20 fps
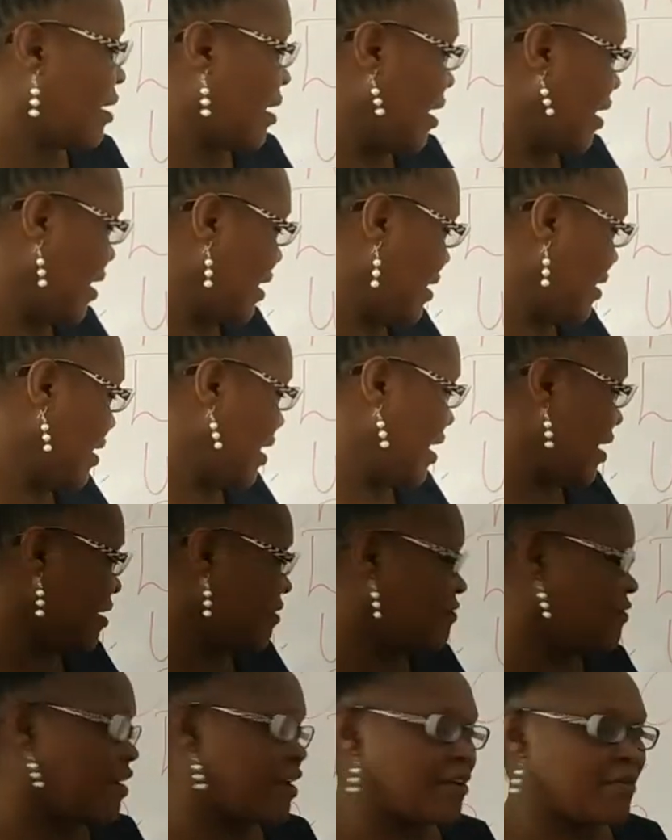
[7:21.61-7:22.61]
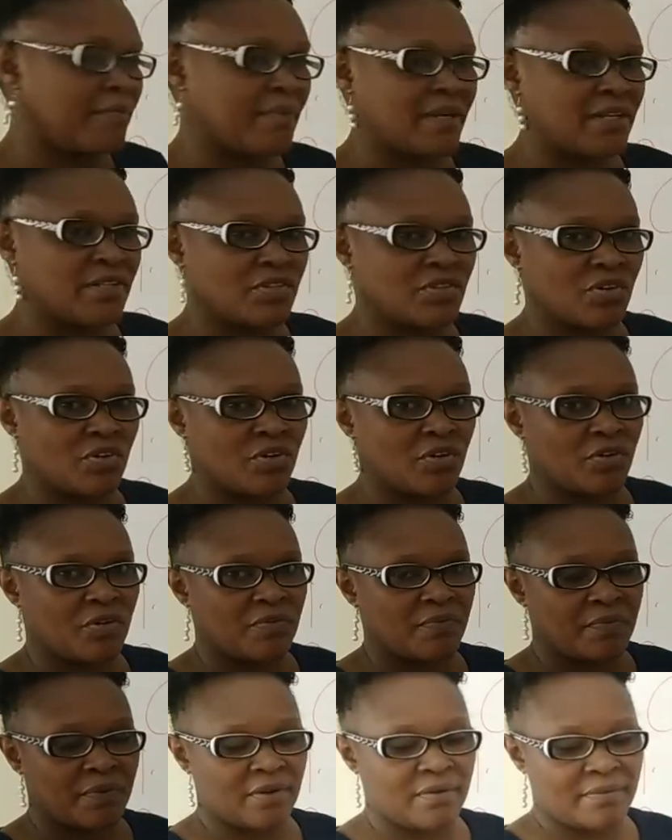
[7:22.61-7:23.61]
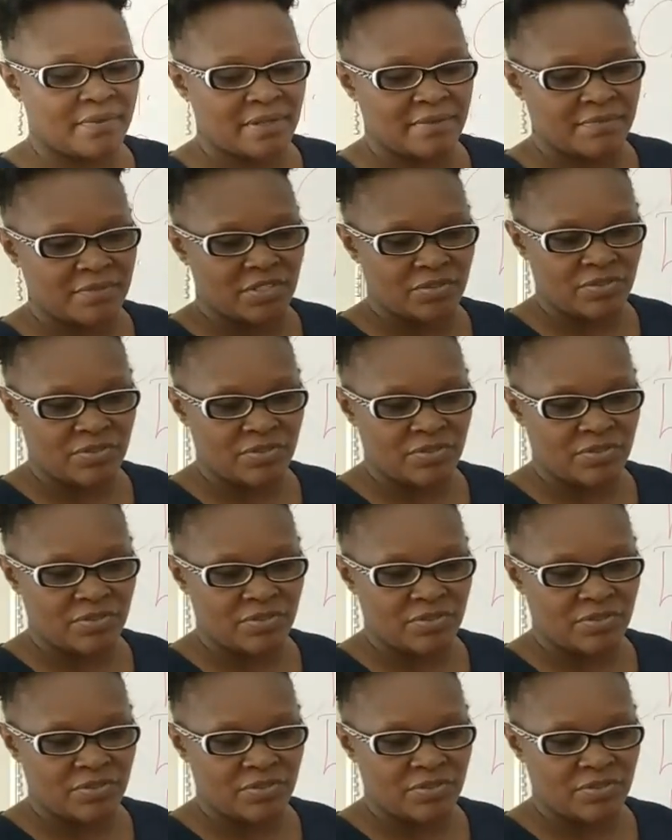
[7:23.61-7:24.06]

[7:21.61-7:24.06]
and environmental problems.